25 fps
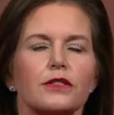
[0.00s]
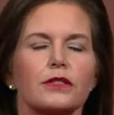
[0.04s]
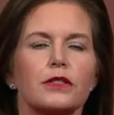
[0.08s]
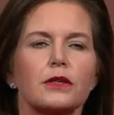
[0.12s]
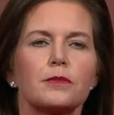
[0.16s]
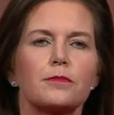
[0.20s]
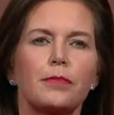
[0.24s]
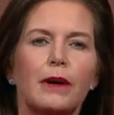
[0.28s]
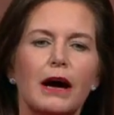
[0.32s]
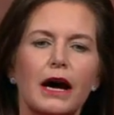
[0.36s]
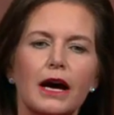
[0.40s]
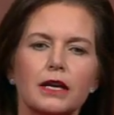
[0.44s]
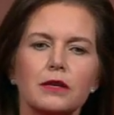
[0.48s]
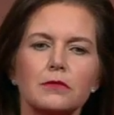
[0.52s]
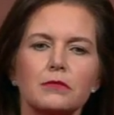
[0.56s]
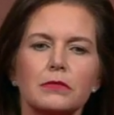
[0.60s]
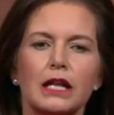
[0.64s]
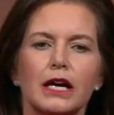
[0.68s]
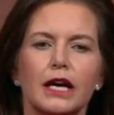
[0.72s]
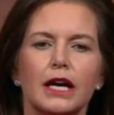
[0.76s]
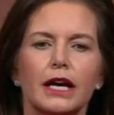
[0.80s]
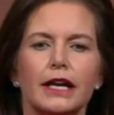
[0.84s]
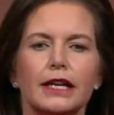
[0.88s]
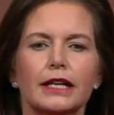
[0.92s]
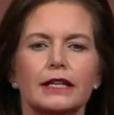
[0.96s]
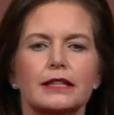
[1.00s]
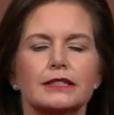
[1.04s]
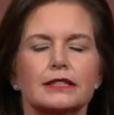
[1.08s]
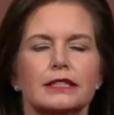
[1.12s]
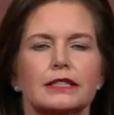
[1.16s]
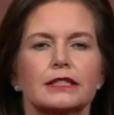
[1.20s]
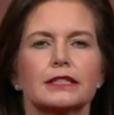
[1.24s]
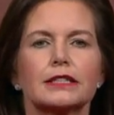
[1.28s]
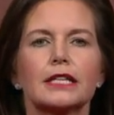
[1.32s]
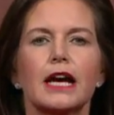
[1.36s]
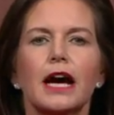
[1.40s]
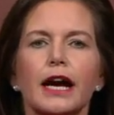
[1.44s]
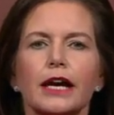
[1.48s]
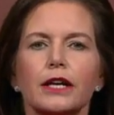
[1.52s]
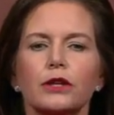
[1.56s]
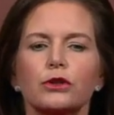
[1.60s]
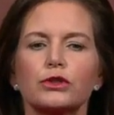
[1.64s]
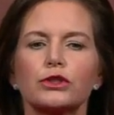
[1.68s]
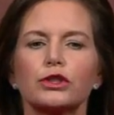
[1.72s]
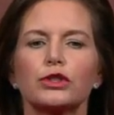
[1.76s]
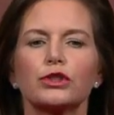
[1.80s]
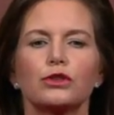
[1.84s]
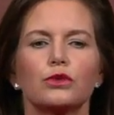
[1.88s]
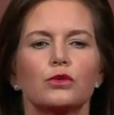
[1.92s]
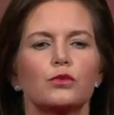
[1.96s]
The bottom line is that Title
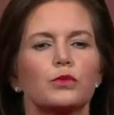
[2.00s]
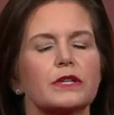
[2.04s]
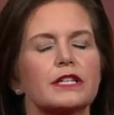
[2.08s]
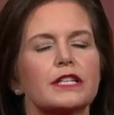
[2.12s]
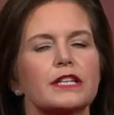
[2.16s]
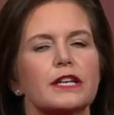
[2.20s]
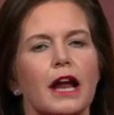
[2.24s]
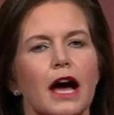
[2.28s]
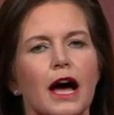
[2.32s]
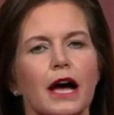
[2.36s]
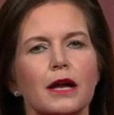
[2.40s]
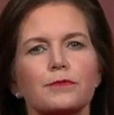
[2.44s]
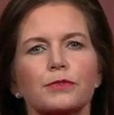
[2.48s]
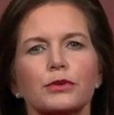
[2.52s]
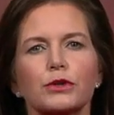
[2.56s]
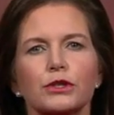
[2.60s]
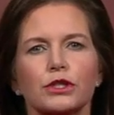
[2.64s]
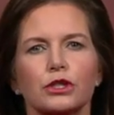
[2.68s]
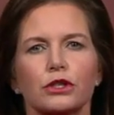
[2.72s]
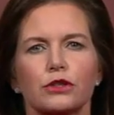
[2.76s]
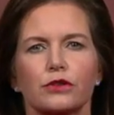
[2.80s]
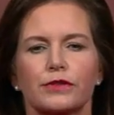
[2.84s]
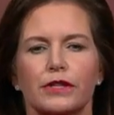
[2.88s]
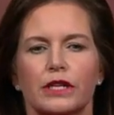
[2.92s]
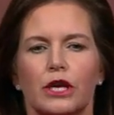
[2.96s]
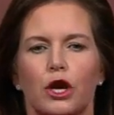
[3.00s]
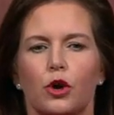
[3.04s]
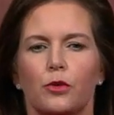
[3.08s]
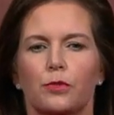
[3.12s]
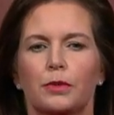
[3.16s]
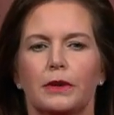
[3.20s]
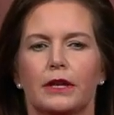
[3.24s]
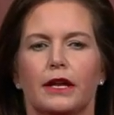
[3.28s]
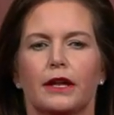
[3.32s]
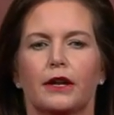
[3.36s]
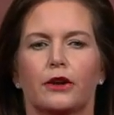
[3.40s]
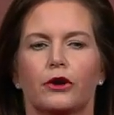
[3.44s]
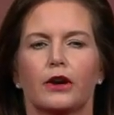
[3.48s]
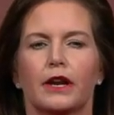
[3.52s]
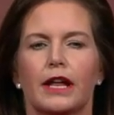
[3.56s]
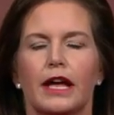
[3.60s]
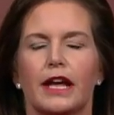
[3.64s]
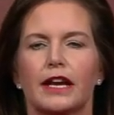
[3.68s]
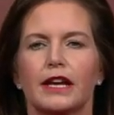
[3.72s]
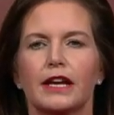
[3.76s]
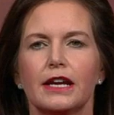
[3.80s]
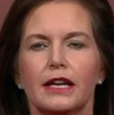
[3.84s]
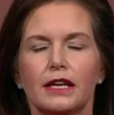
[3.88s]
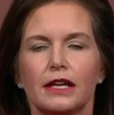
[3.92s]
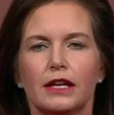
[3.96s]
II would not preserve the open
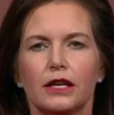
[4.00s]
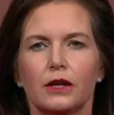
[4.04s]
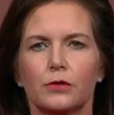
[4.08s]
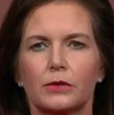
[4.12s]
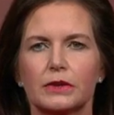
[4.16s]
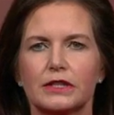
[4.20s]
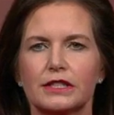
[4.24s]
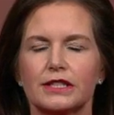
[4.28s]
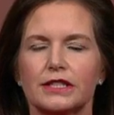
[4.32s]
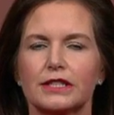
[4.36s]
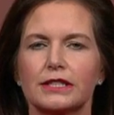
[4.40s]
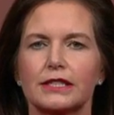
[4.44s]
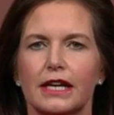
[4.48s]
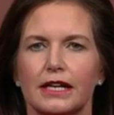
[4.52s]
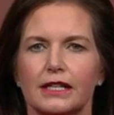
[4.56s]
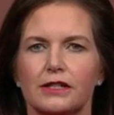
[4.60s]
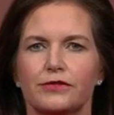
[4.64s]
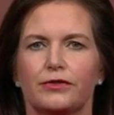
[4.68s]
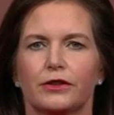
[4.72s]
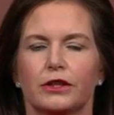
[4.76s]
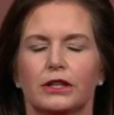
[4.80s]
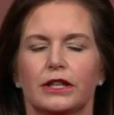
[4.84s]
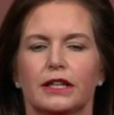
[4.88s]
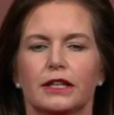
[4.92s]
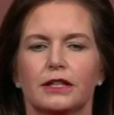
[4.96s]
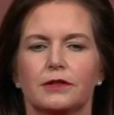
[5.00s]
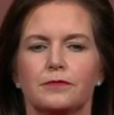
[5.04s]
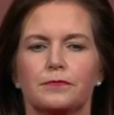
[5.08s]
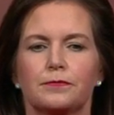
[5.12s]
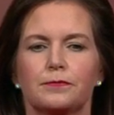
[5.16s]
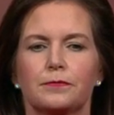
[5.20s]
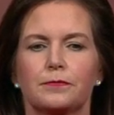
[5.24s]
internet, it would stifle it.